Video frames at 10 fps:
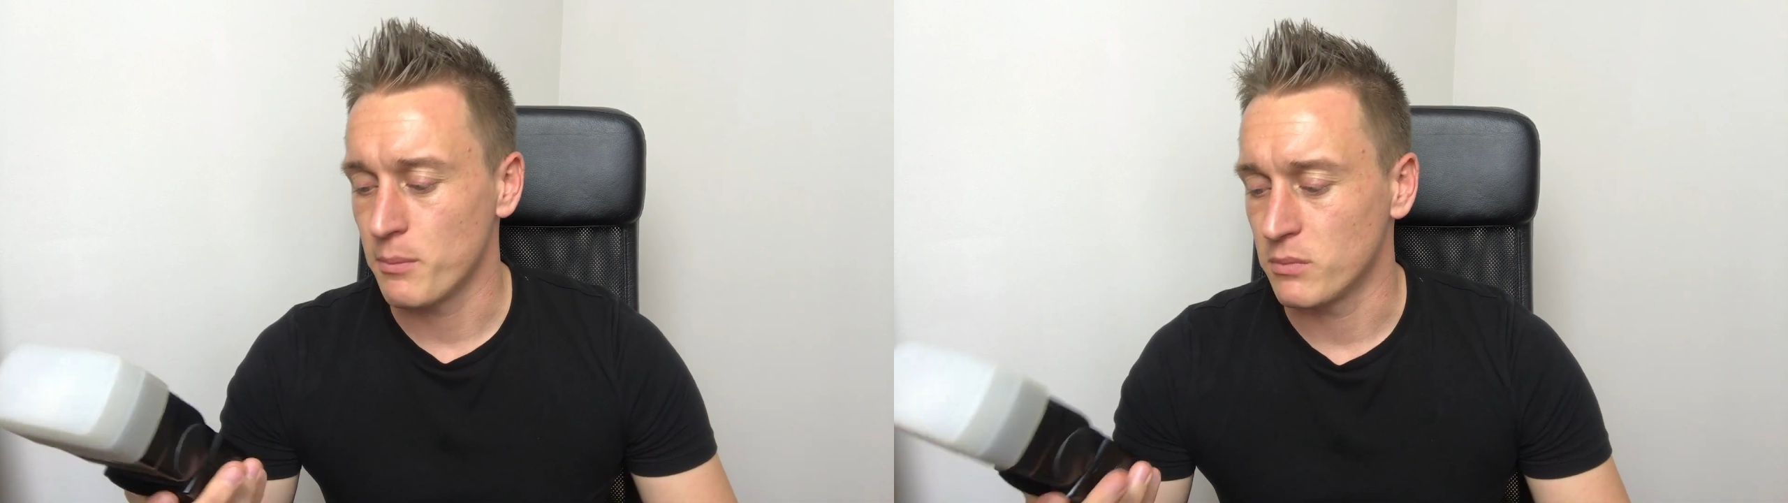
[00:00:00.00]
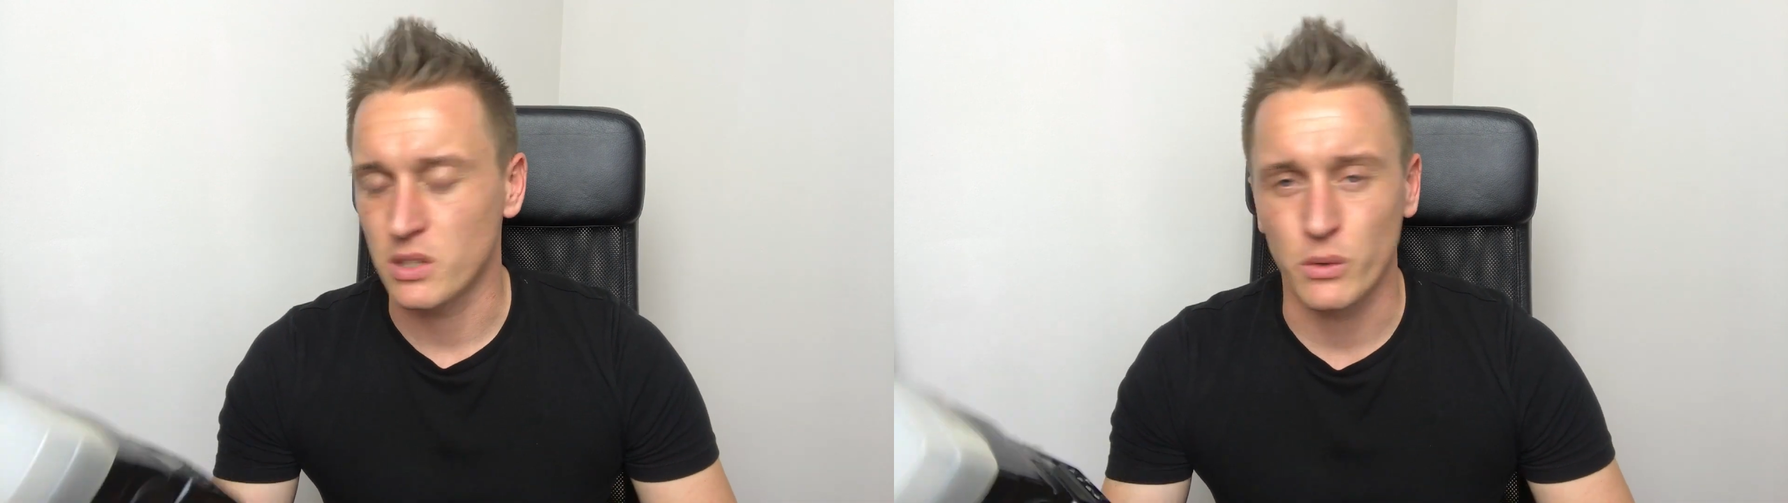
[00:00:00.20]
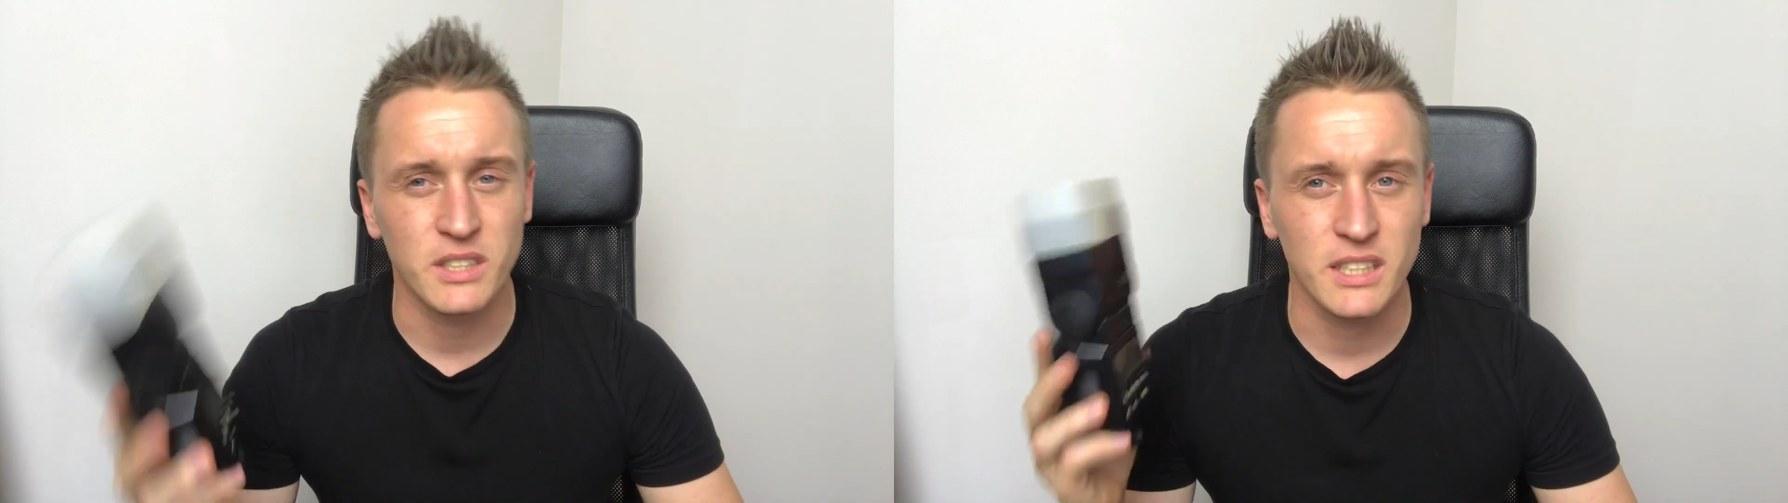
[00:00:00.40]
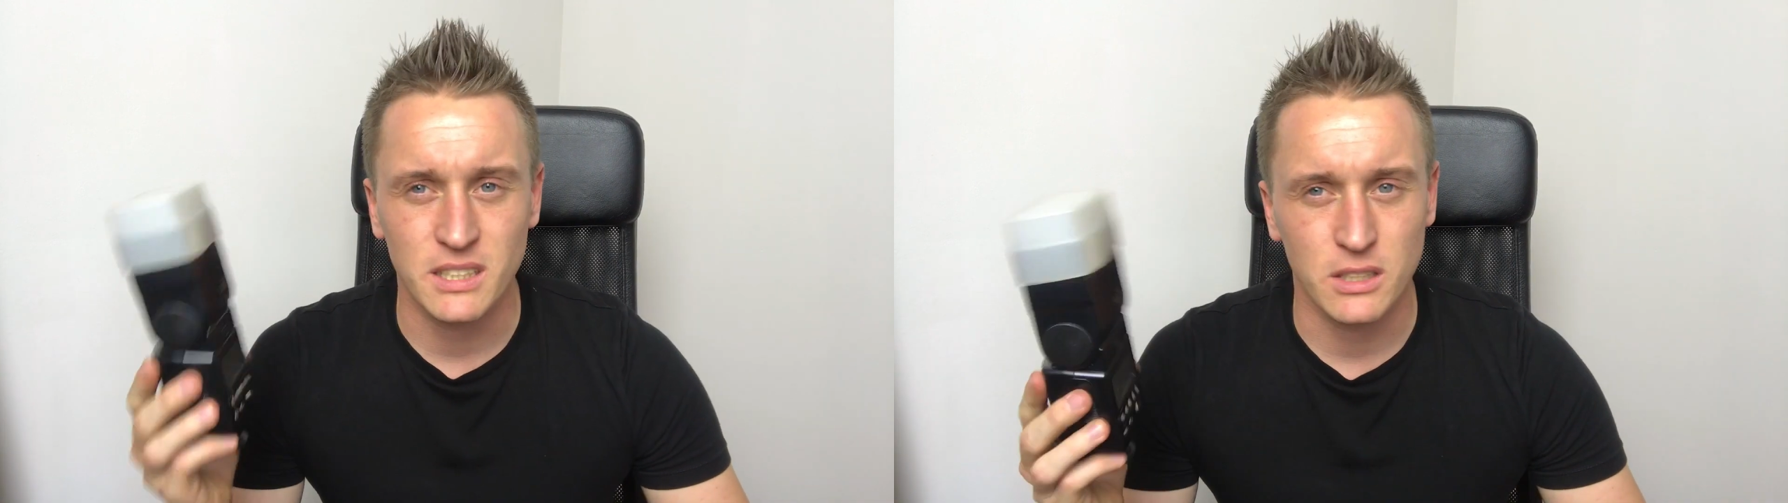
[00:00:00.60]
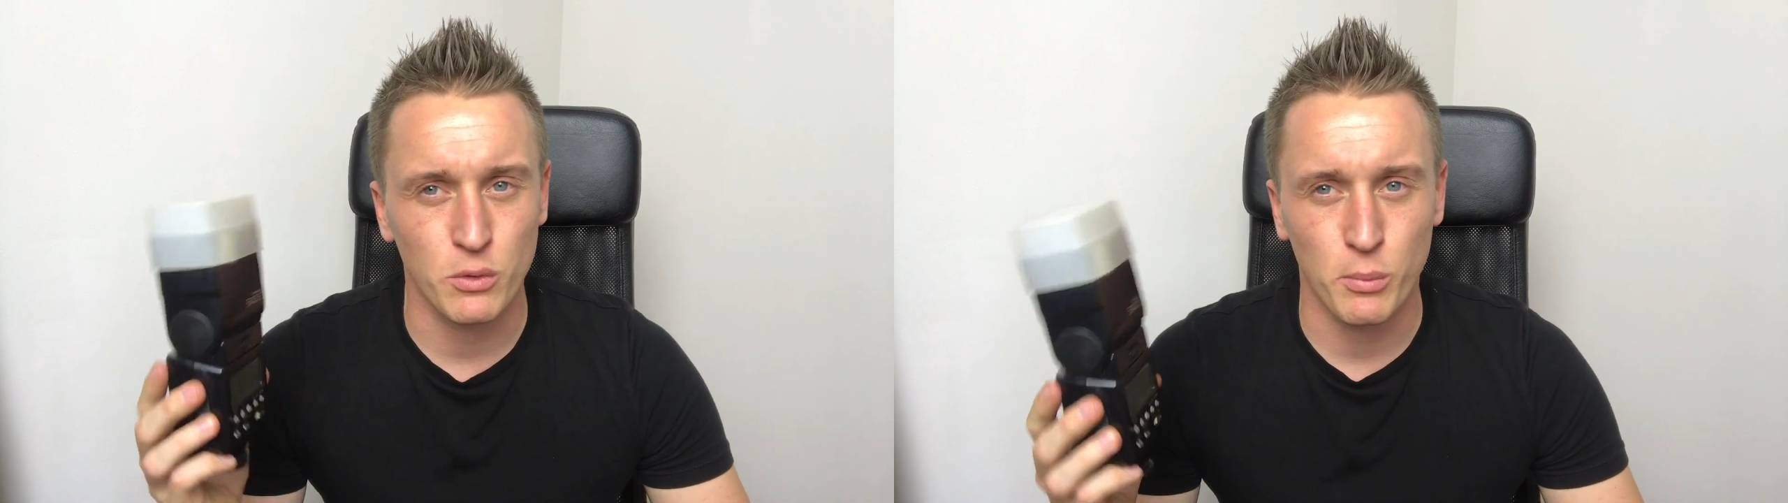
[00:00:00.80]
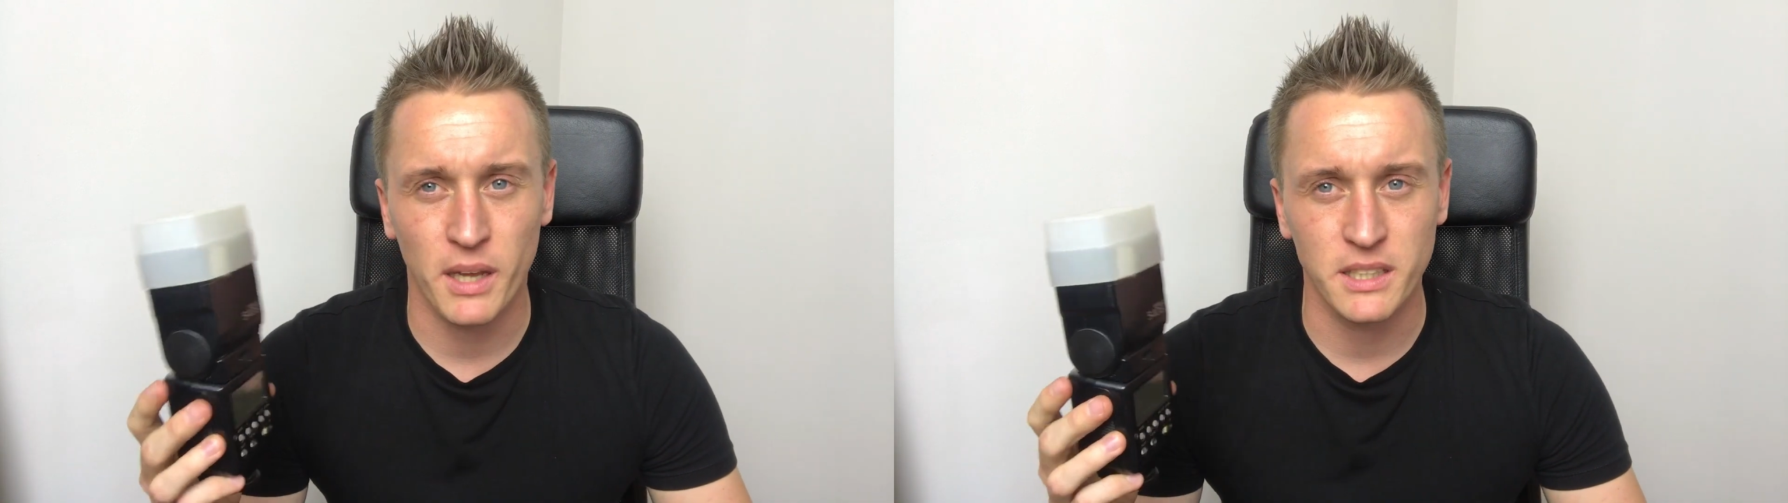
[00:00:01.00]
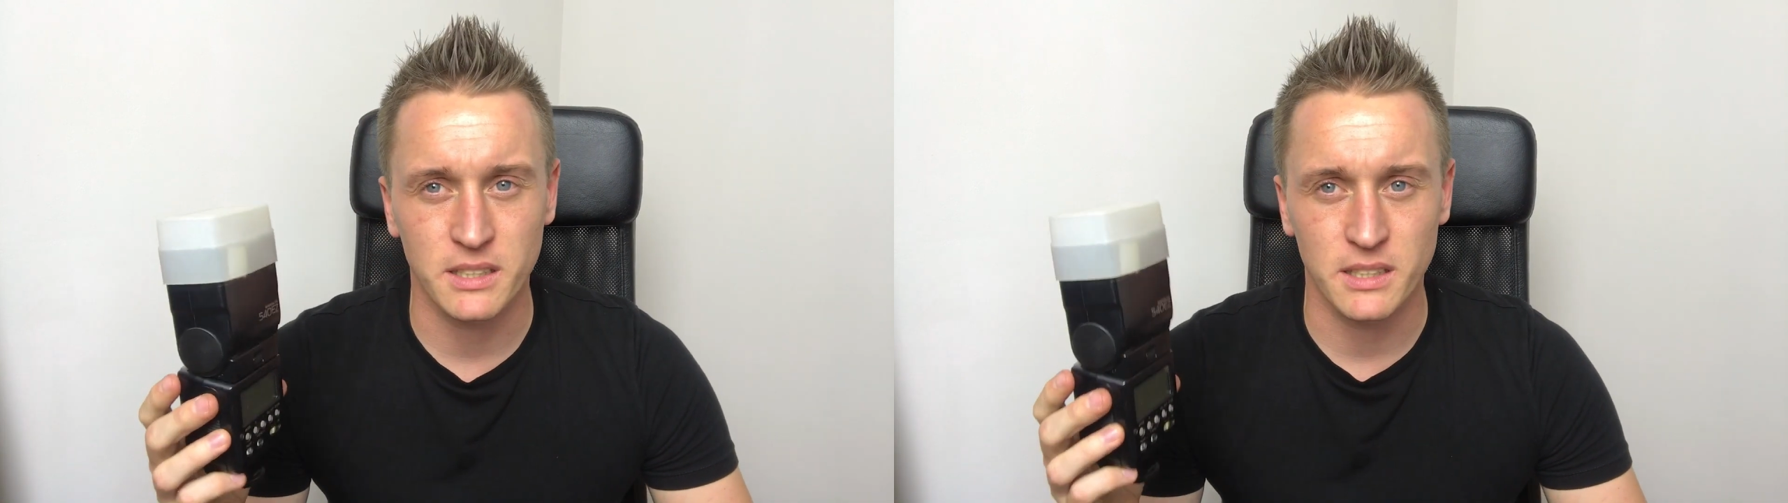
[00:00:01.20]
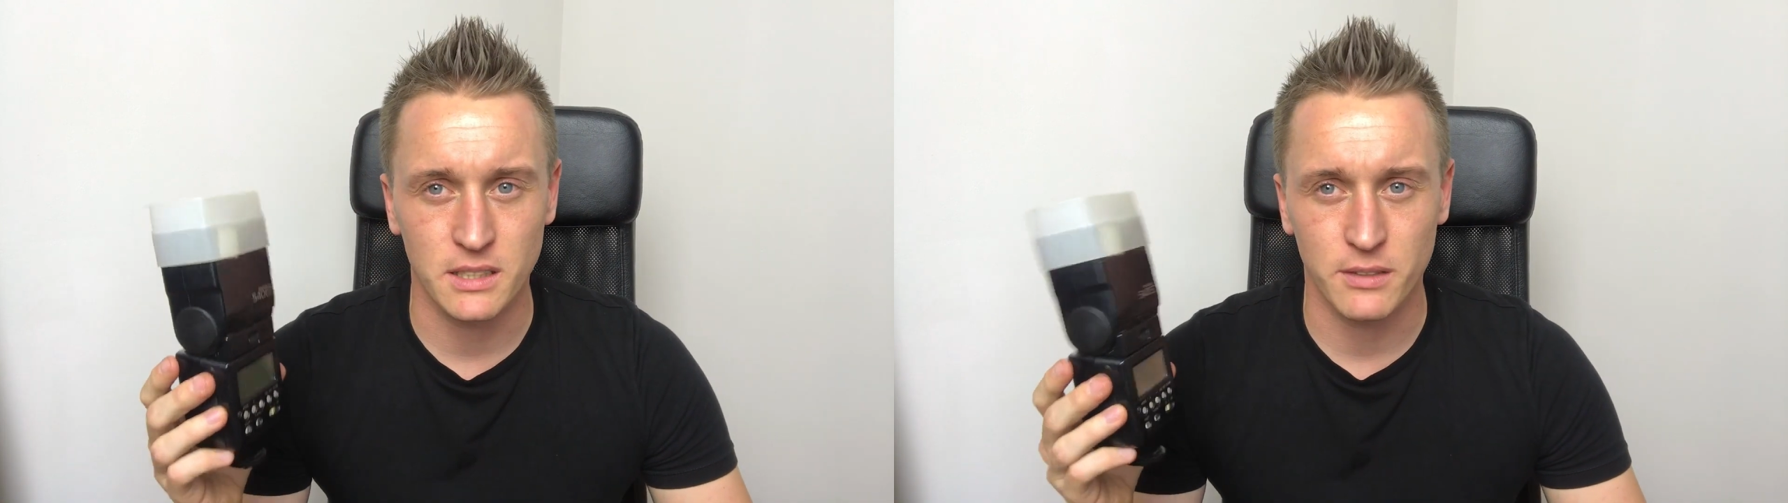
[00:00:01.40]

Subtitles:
So it was easy to replace these